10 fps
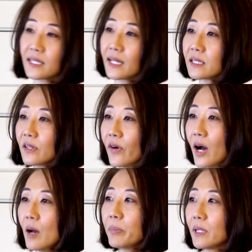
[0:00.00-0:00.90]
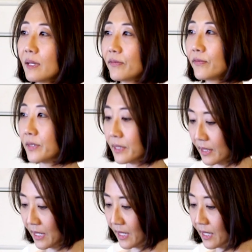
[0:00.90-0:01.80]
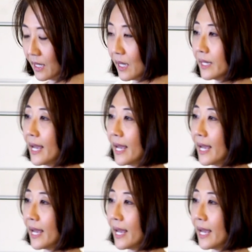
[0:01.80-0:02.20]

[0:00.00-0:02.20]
sense of uplift, an